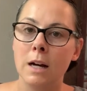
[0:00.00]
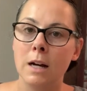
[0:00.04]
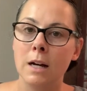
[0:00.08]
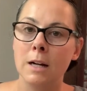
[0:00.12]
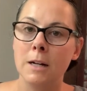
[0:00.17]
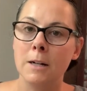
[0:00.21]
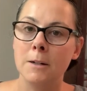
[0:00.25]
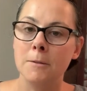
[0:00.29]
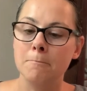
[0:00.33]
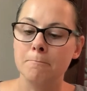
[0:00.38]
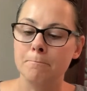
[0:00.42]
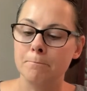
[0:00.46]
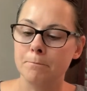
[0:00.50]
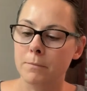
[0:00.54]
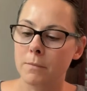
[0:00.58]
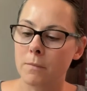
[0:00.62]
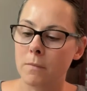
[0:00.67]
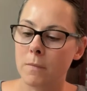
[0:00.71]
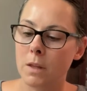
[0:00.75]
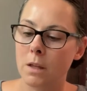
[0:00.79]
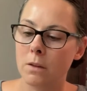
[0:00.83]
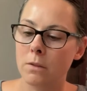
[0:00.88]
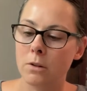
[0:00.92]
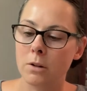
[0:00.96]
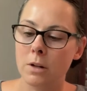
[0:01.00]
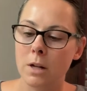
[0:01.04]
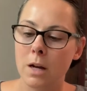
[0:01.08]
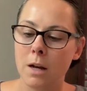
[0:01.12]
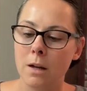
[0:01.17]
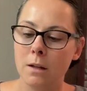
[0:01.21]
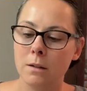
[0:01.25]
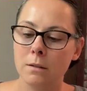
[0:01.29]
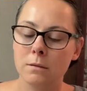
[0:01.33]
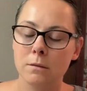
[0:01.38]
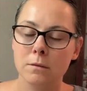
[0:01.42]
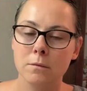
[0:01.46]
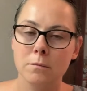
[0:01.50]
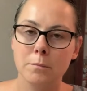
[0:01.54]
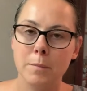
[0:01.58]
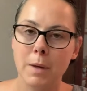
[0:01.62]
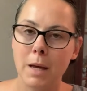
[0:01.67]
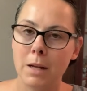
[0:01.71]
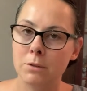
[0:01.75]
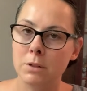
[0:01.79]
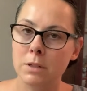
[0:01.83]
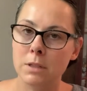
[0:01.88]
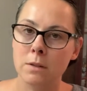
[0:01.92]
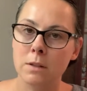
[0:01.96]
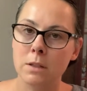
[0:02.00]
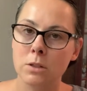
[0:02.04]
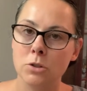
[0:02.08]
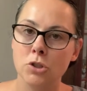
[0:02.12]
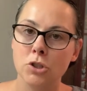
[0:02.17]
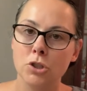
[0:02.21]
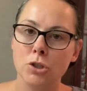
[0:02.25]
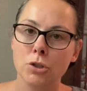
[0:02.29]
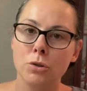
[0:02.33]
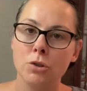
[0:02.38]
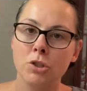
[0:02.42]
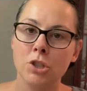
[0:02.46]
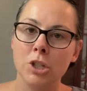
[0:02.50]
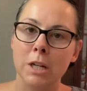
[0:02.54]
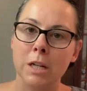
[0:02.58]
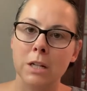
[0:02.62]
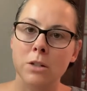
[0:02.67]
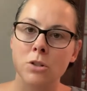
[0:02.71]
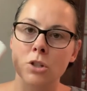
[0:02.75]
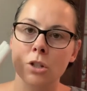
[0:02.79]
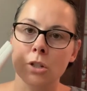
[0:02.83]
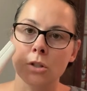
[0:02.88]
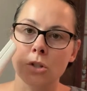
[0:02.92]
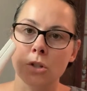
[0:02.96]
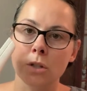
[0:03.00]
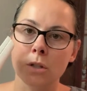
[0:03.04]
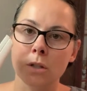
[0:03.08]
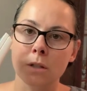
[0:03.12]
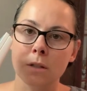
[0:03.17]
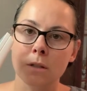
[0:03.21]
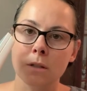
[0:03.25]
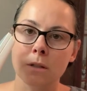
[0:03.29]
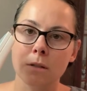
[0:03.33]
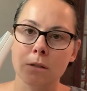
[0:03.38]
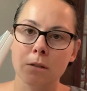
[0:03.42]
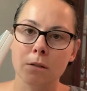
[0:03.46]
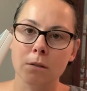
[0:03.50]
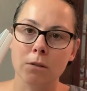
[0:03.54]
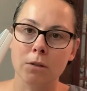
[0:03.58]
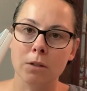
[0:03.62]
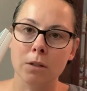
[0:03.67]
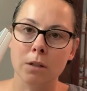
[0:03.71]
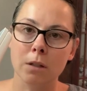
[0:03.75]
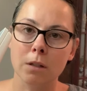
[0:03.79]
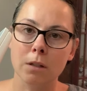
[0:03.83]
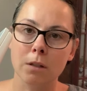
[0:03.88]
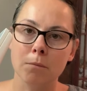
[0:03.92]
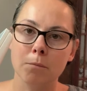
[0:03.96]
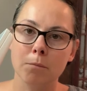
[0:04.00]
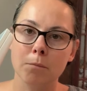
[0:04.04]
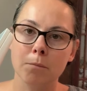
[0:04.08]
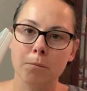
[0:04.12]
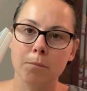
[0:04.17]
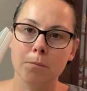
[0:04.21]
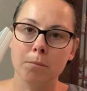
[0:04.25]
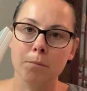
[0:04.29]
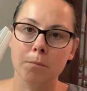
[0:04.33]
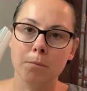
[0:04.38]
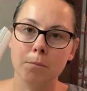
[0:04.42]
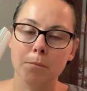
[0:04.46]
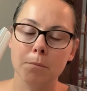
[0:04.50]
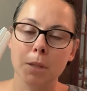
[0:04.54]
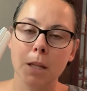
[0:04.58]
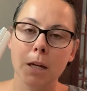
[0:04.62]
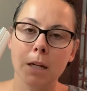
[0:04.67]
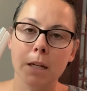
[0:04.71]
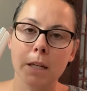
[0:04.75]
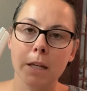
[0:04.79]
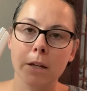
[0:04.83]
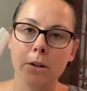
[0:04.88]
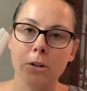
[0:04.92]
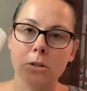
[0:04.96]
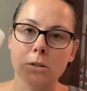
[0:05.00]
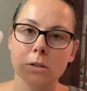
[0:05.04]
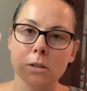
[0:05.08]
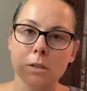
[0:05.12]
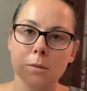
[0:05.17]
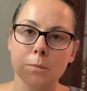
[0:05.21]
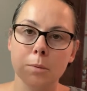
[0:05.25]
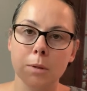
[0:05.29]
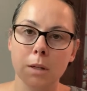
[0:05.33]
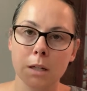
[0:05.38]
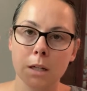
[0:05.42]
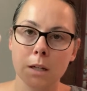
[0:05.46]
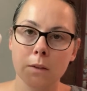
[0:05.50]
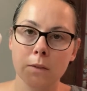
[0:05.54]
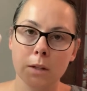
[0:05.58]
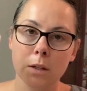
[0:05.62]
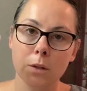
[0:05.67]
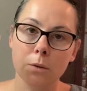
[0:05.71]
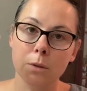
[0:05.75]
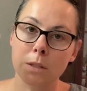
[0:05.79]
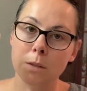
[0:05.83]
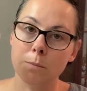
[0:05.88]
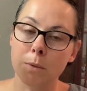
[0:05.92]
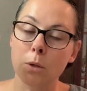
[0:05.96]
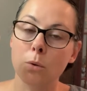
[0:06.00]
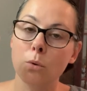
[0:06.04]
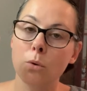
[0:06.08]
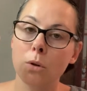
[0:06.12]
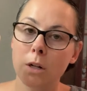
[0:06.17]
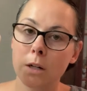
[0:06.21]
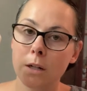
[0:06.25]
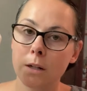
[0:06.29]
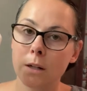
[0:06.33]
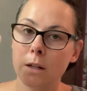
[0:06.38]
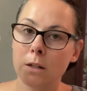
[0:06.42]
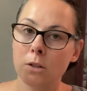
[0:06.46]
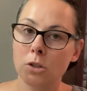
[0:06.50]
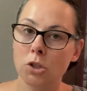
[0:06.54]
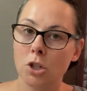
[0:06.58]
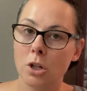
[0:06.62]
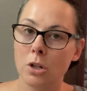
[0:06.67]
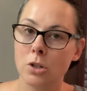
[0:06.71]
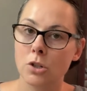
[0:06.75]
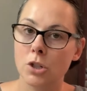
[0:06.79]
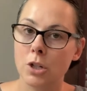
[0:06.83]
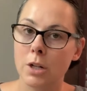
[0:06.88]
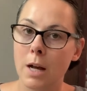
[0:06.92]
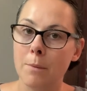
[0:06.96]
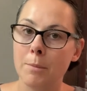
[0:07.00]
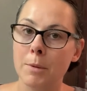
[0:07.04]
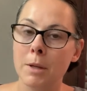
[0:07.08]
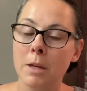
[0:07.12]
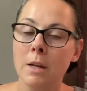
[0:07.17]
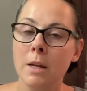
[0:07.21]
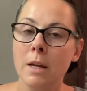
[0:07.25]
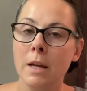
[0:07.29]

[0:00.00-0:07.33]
Um, they're not batteries they, you change. It's just, there's a plug here to plug in the U S B cord and charge it up.